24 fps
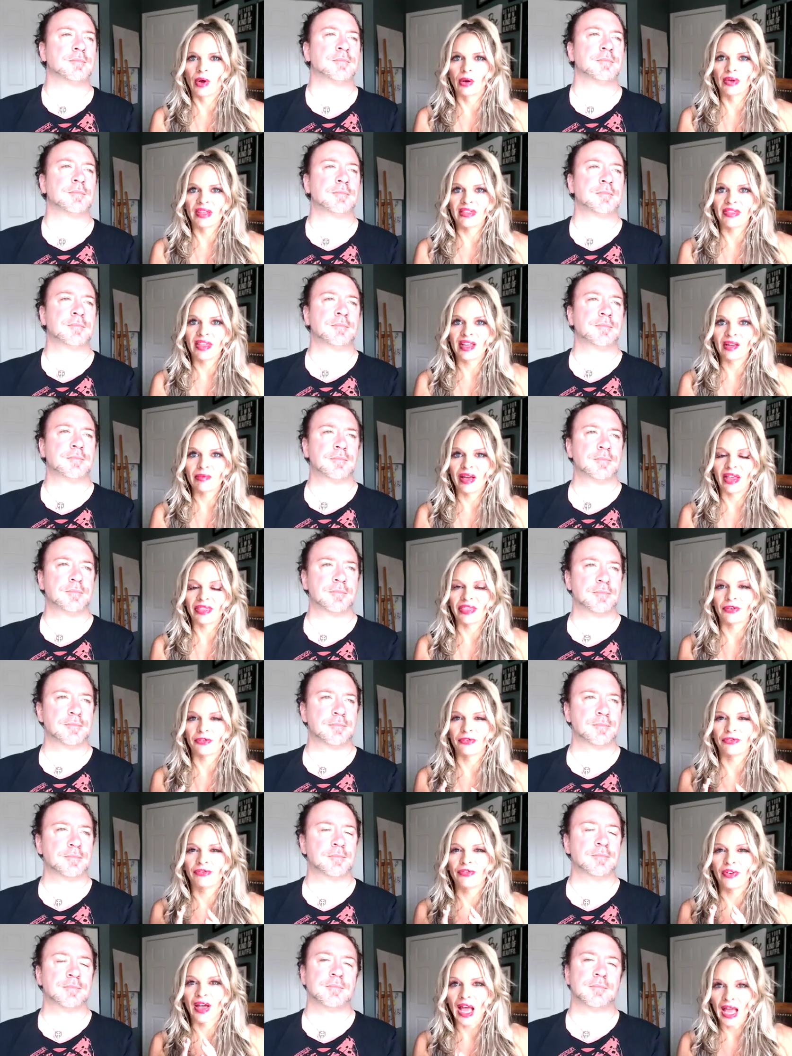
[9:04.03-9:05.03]
Speaker 1: we think about the
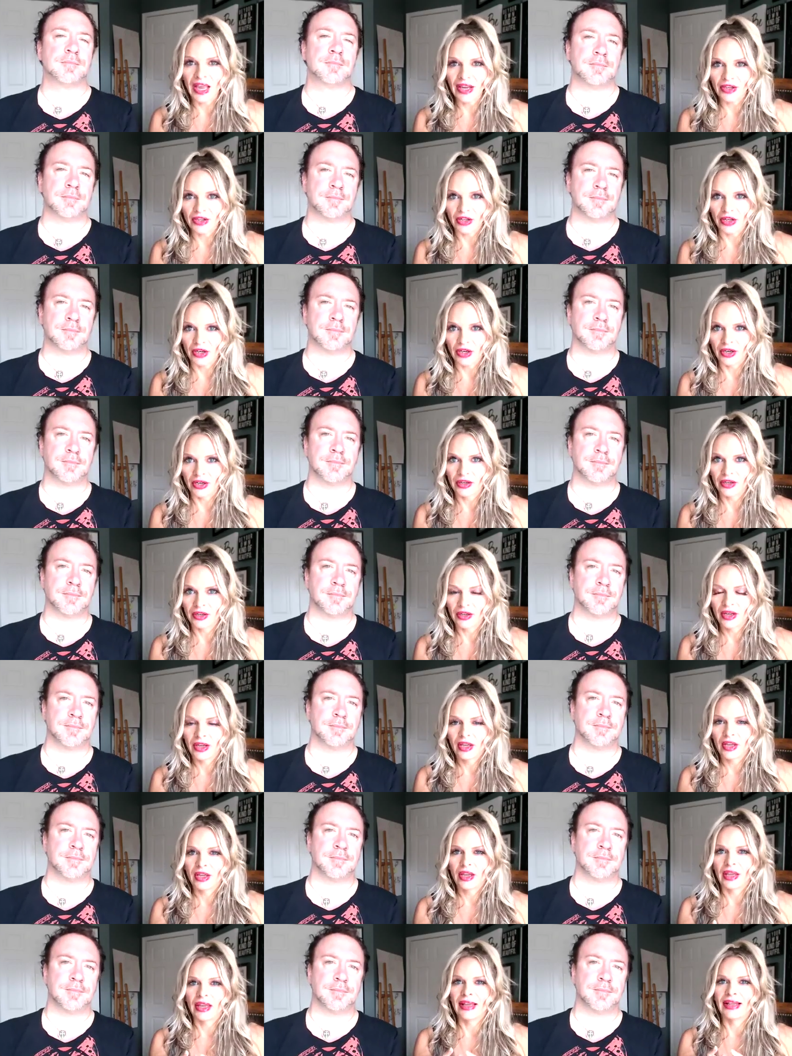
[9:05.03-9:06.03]
fire,
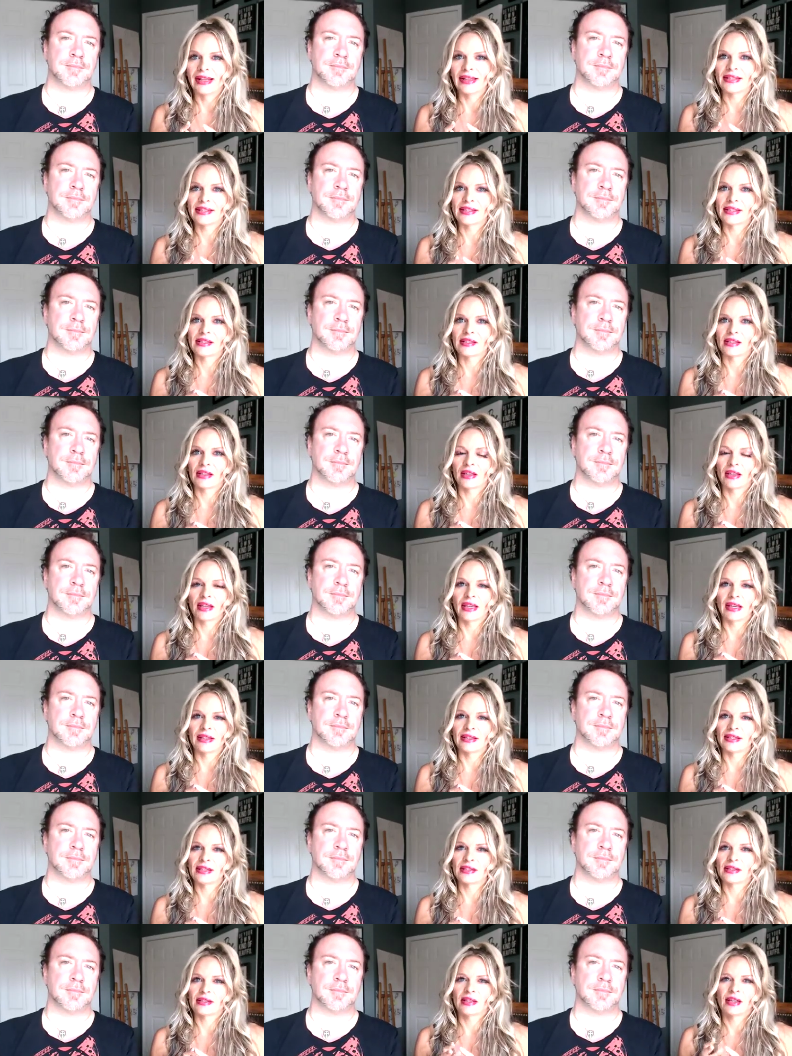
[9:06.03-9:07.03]
it's
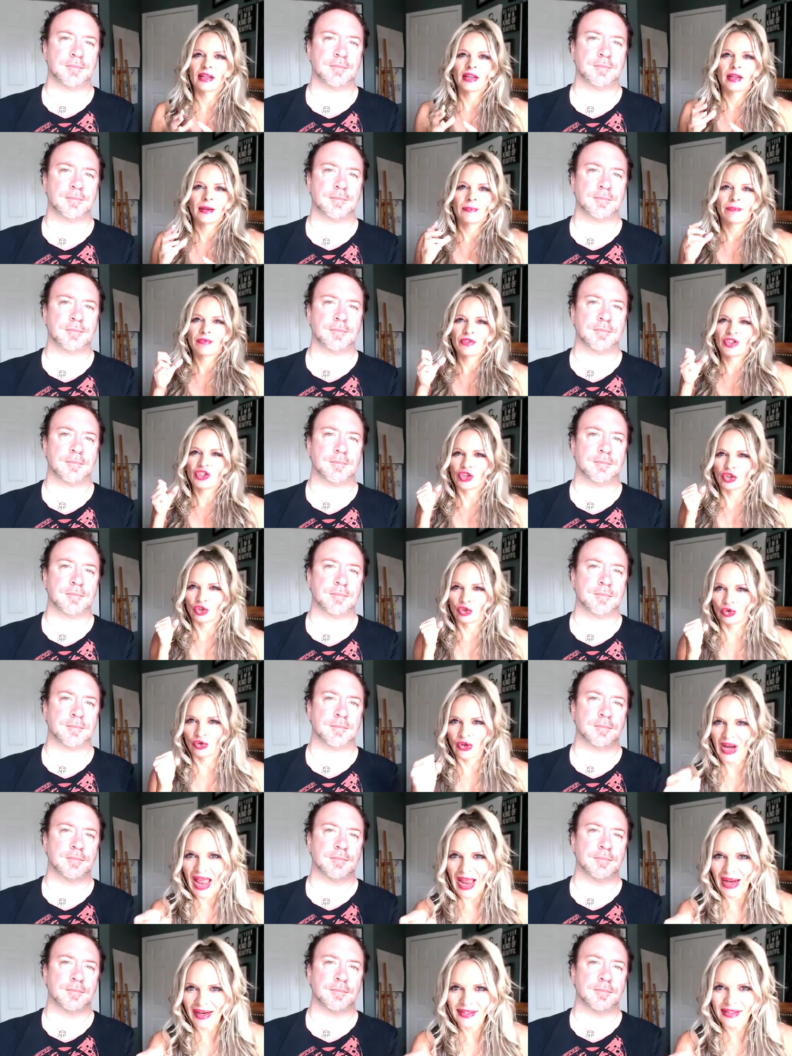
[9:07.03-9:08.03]
it's
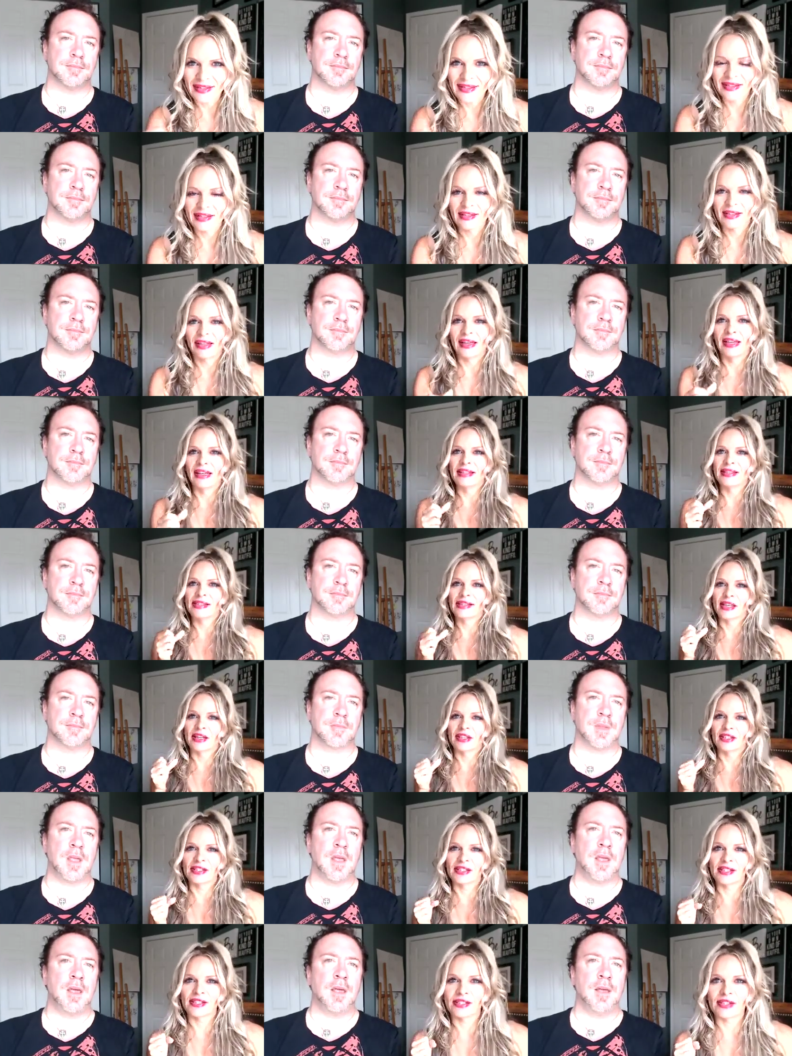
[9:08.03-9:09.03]
direct, it's
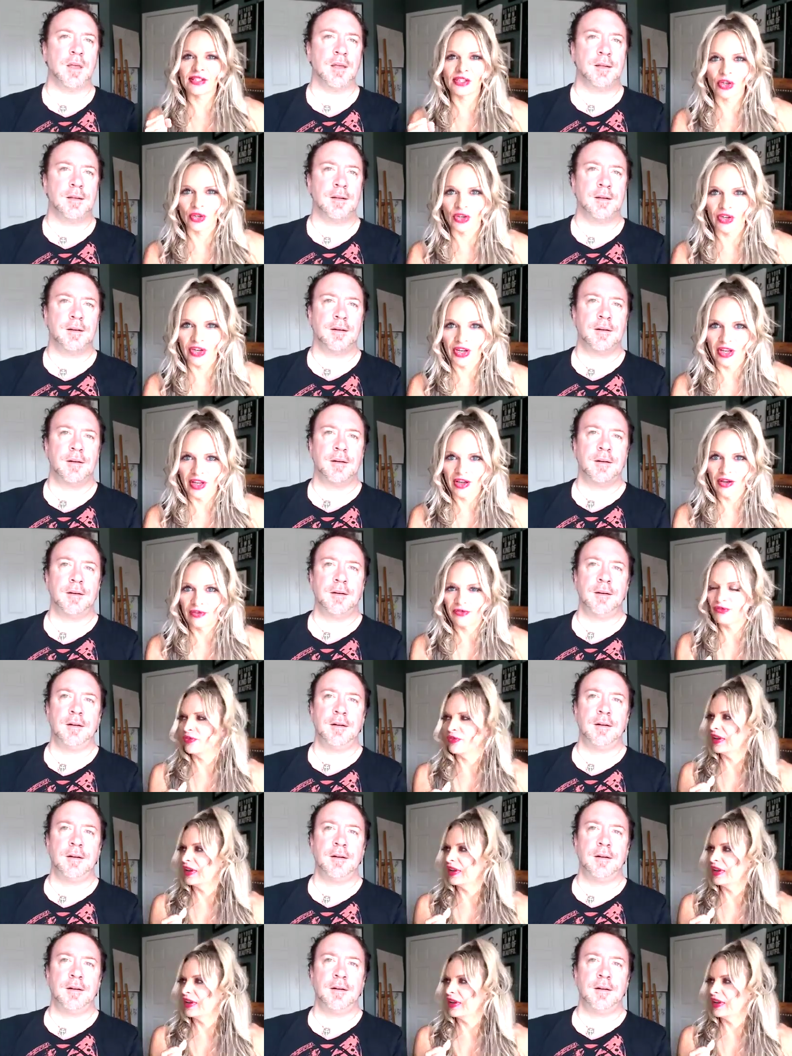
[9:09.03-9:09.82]
assertive,